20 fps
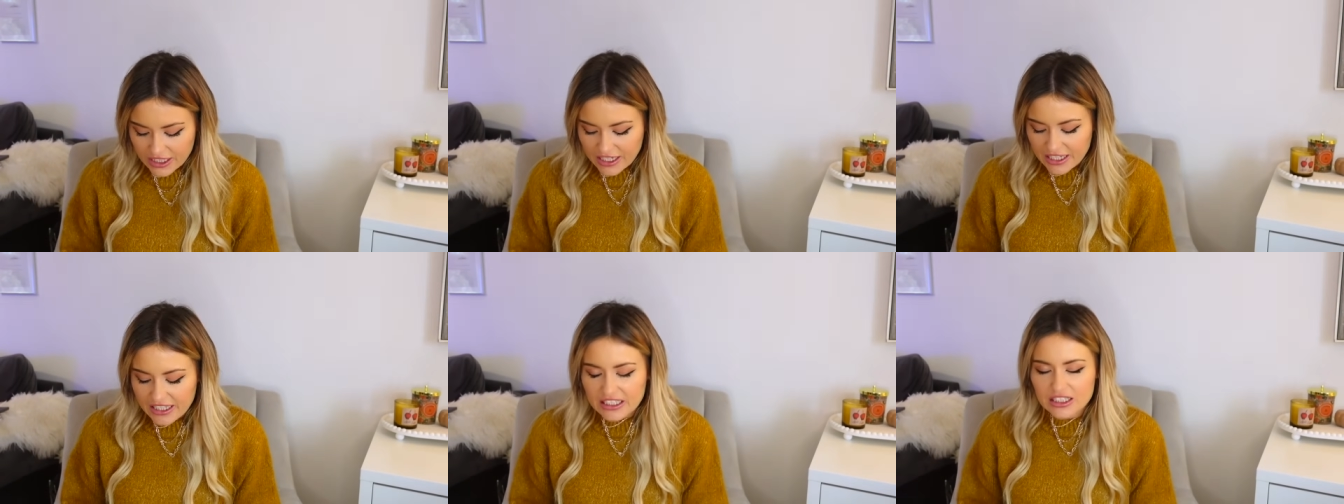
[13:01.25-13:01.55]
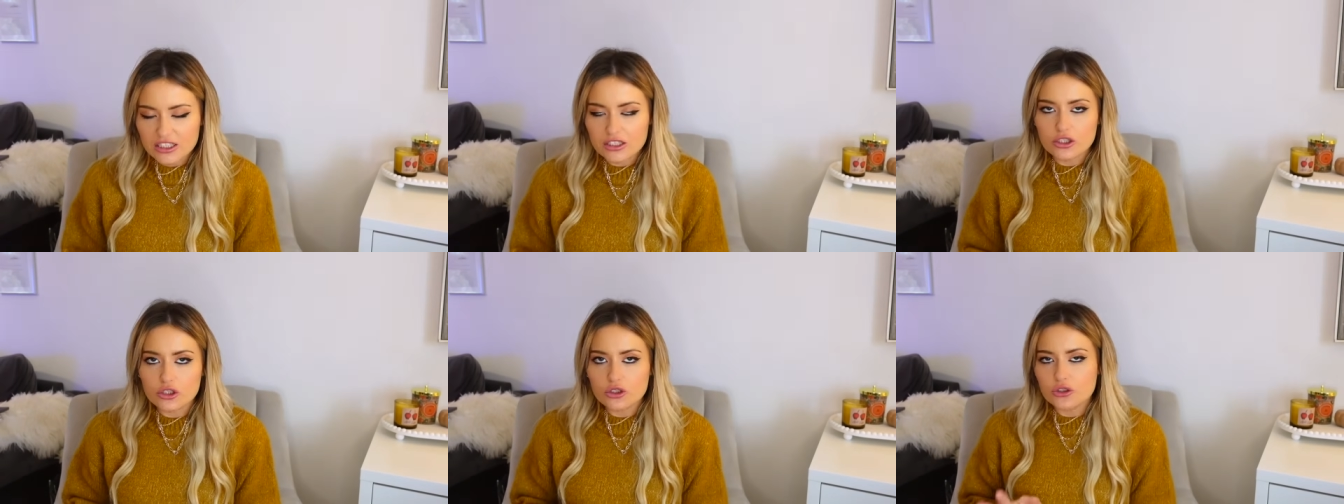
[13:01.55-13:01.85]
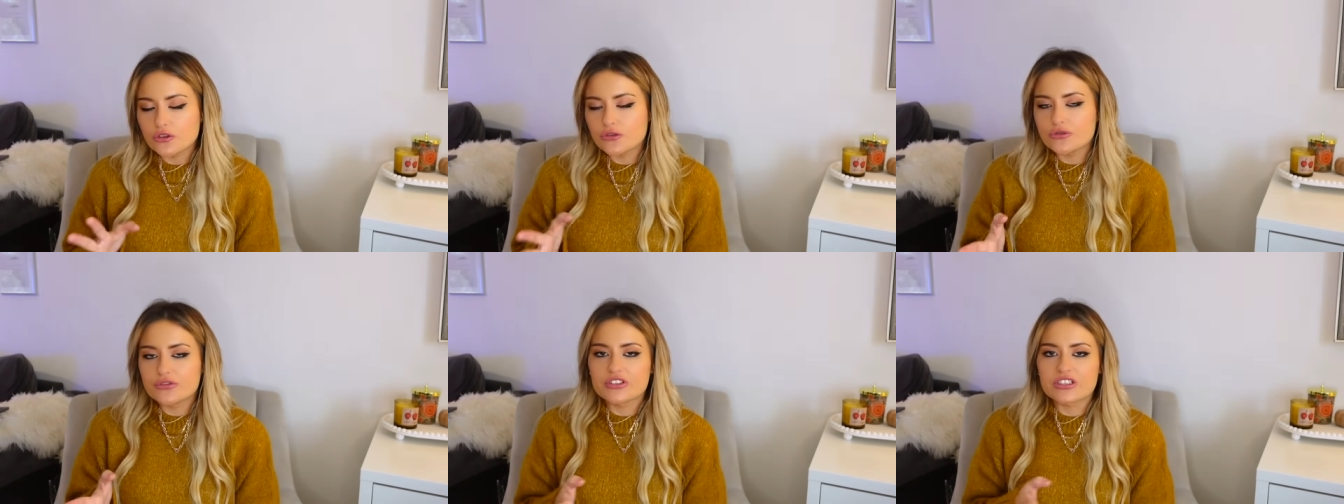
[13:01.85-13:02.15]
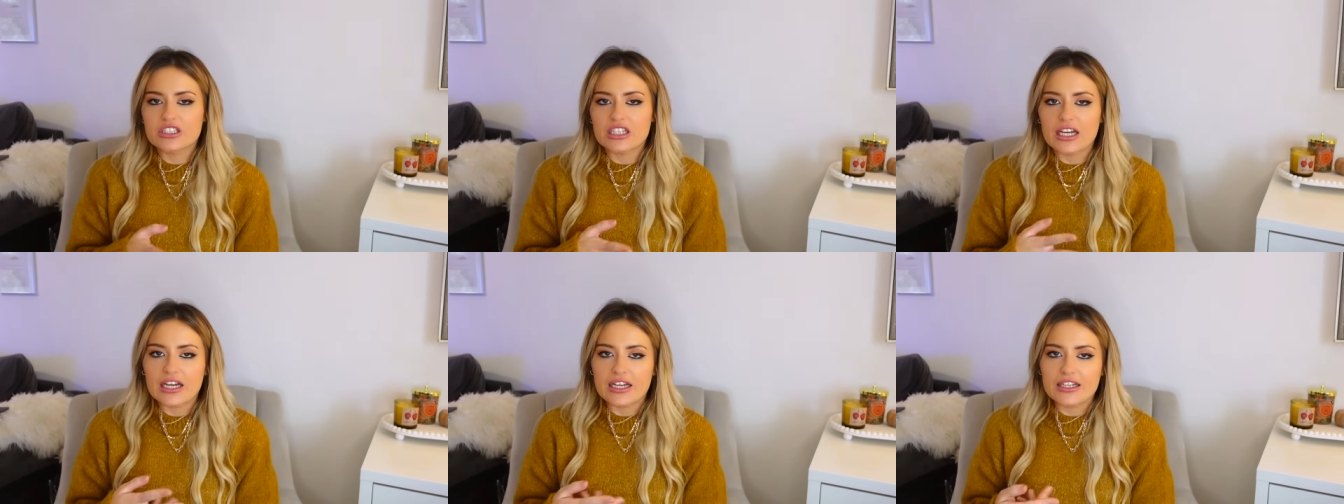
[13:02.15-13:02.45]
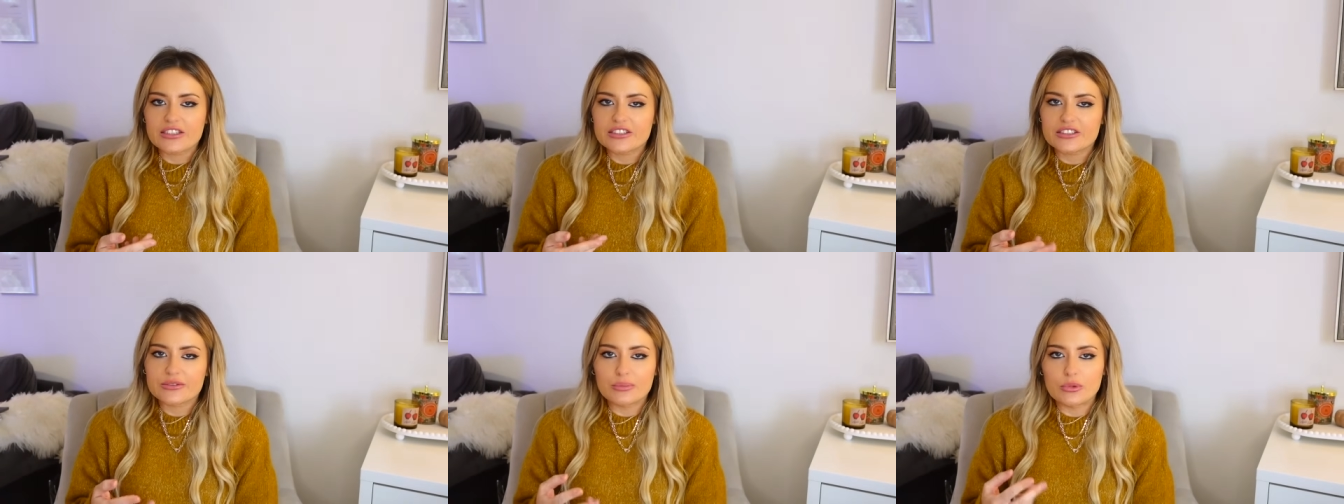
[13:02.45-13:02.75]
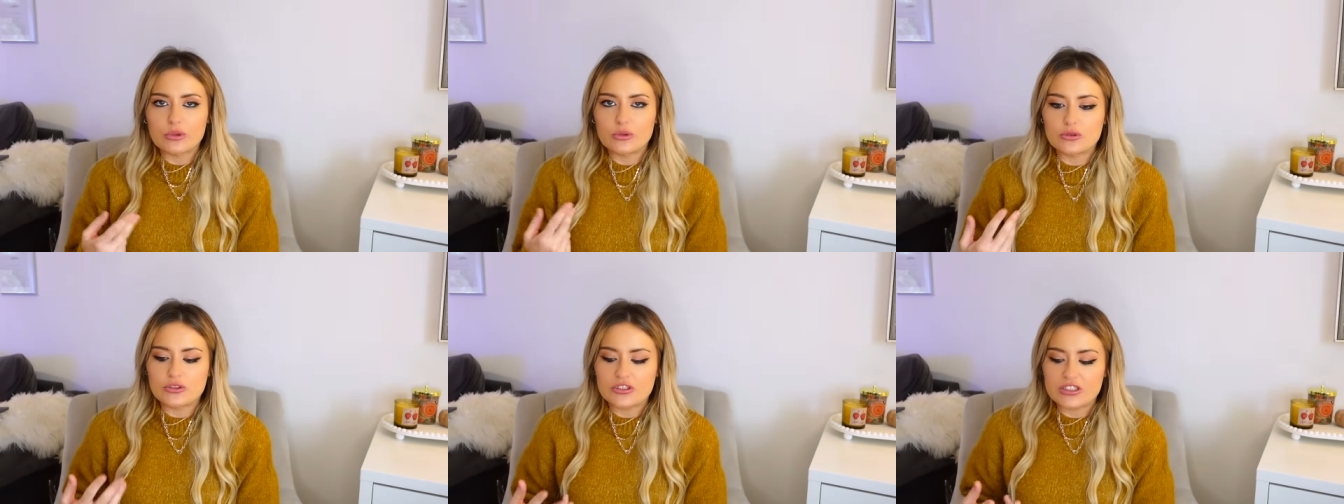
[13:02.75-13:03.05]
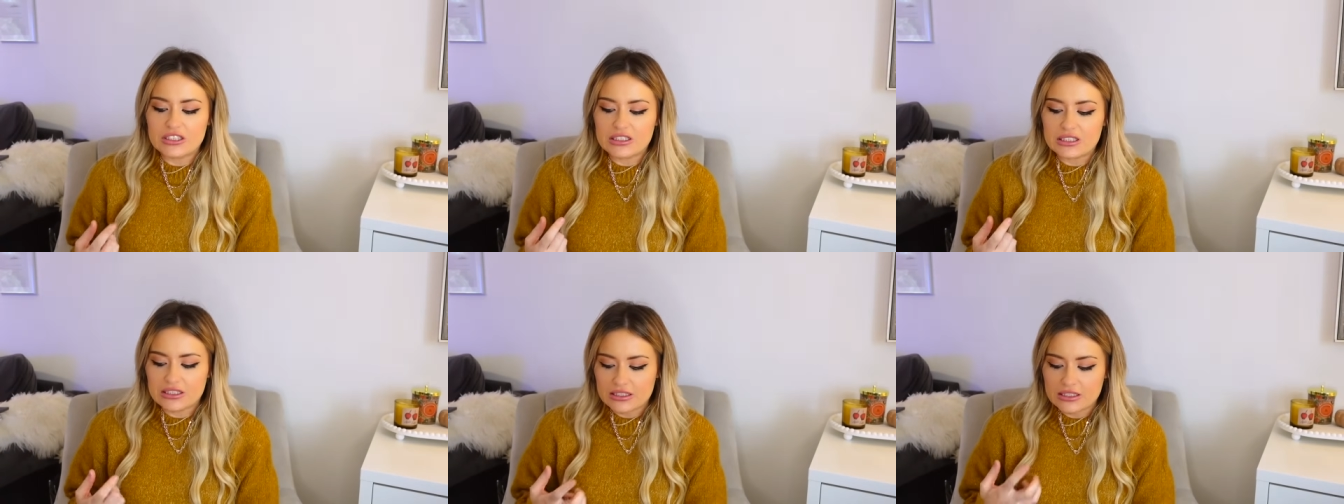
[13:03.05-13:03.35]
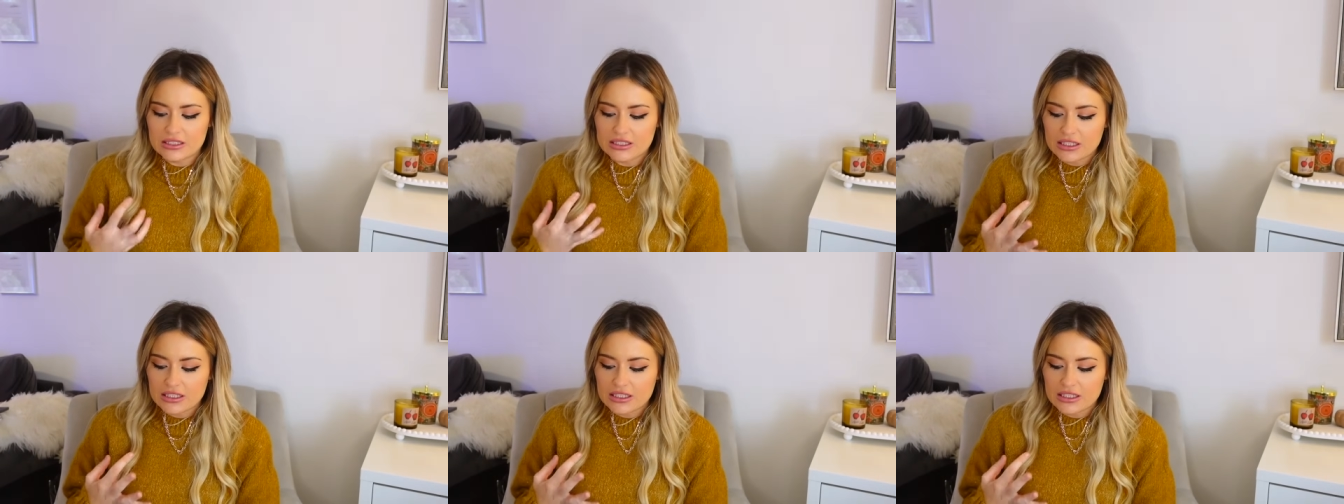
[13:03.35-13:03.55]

He loves, like, sporty